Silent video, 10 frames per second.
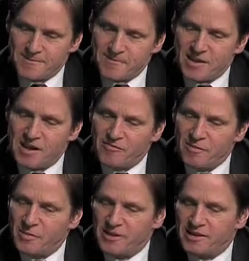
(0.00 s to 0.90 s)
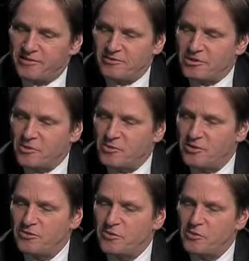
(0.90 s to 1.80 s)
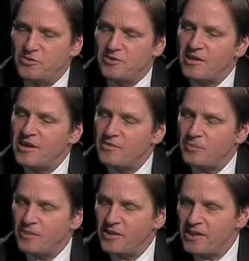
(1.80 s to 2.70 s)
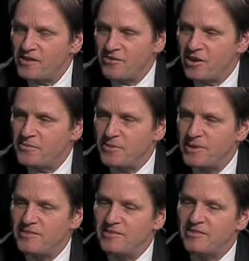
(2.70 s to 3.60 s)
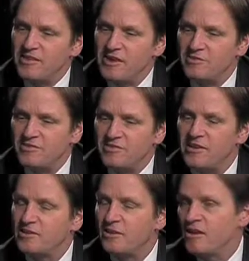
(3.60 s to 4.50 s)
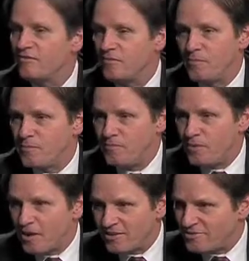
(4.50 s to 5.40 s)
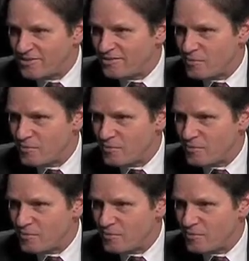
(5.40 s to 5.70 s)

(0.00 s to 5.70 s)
everybody gets to know these folks. And the players coming in, these legends, they love Boston.